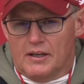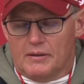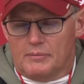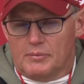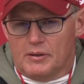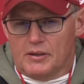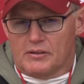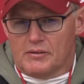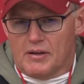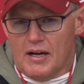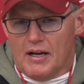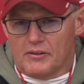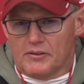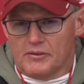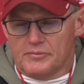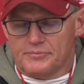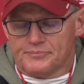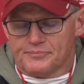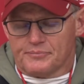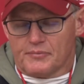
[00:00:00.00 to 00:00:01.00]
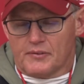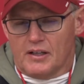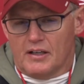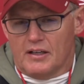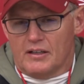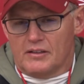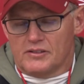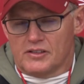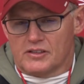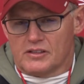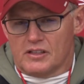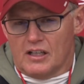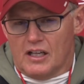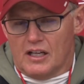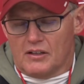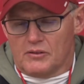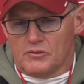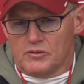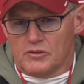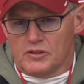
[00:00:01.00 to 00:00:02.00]
being around them. Just a
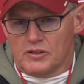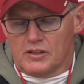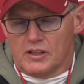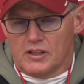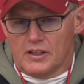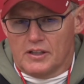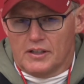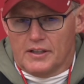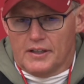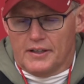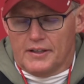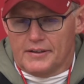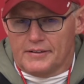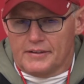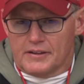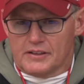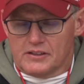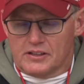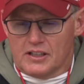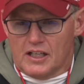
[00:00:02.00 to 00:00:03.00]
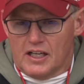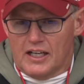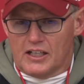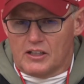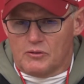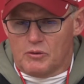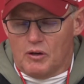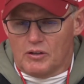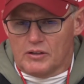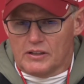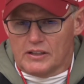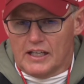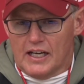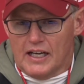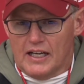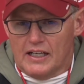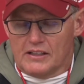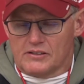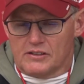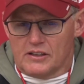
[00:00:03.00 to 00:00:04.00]
lot of really, like I said, high-quality
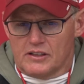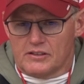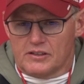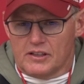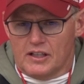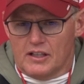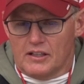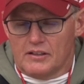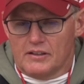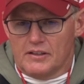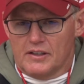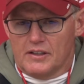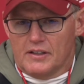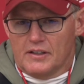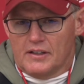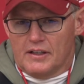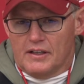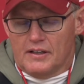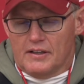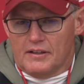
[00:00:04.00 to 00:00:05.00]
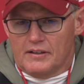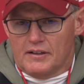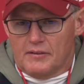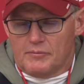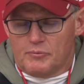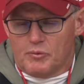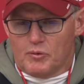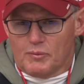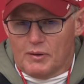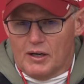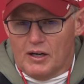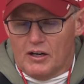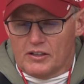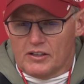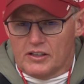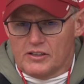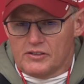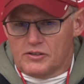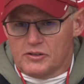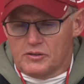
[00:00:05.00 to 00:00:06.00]
guys that I've poured my
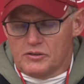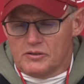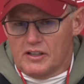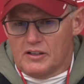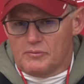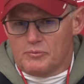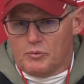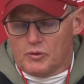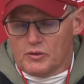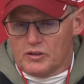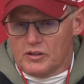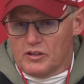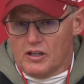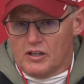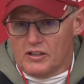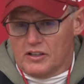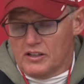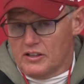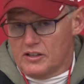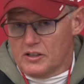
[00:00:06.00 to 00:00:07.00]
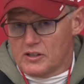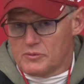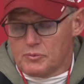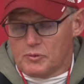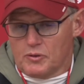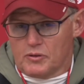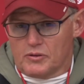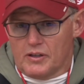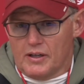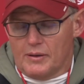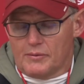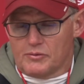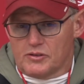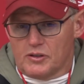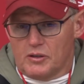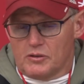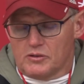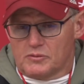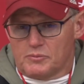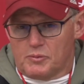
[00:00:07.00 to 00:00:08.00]
heart into, and they poured their heart into this program.
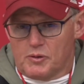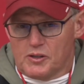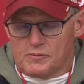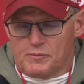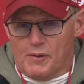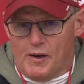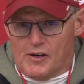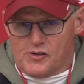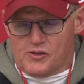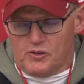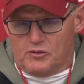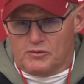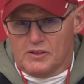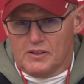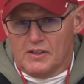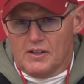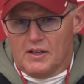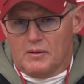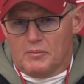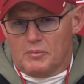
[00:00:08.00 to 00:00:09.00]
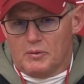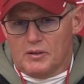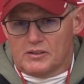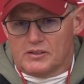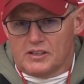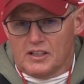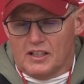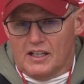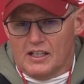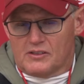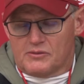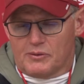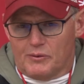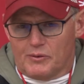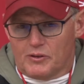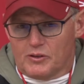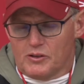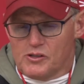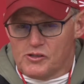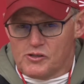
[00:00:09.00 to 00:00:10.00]
So it's pretty special, but that's what
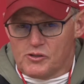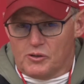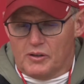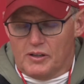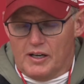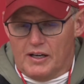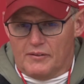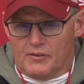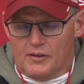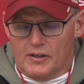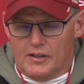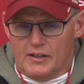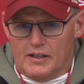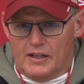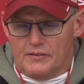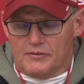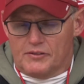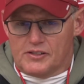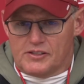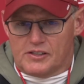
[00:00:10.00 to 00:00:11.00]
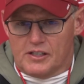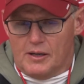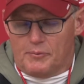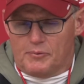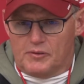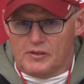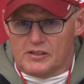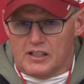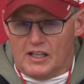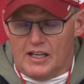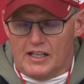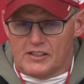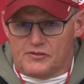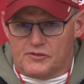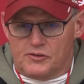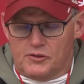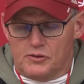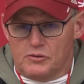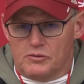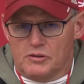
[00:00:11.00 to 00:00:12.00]
we're going to enjoy every step of these last
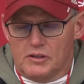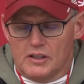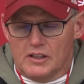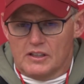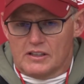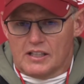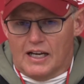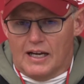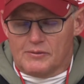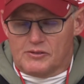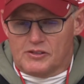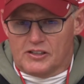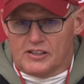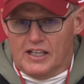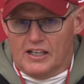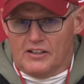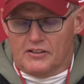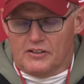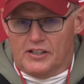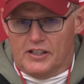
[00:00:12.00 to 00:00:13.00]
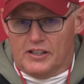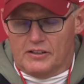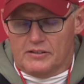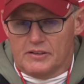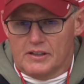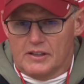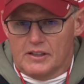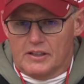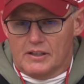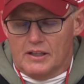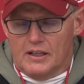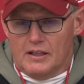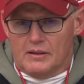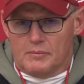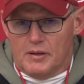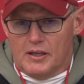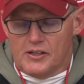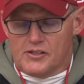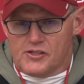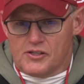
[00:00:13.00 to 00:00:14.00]
few times together here and
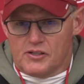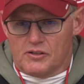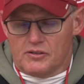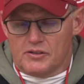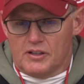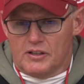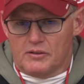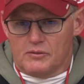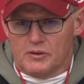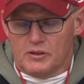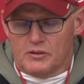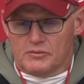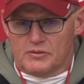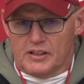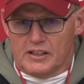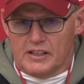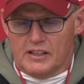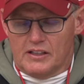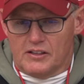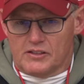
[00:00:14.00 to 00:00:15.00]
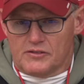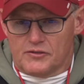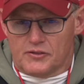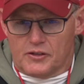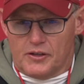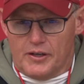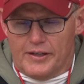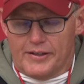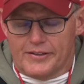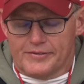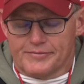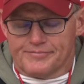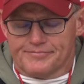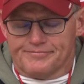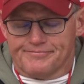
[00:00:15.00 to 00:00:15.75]
make sure that we don't take any of this for granted.